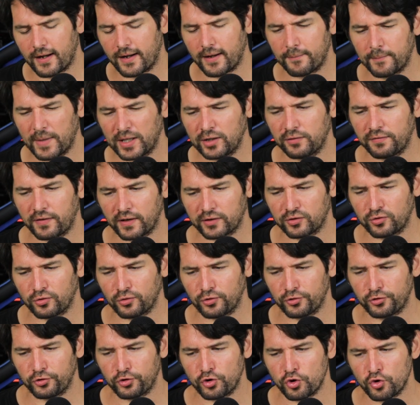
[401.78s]

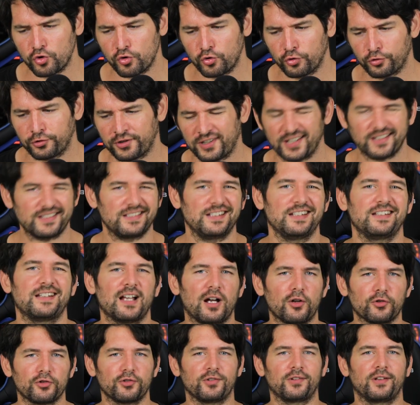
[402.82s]
manufacturers use
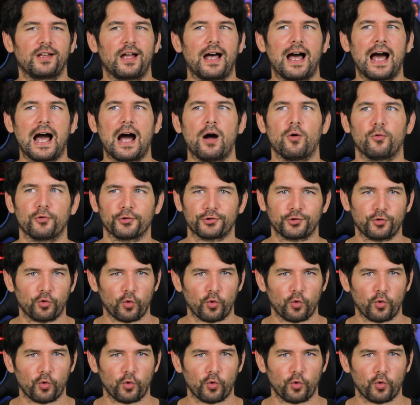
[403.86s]
60,000 hours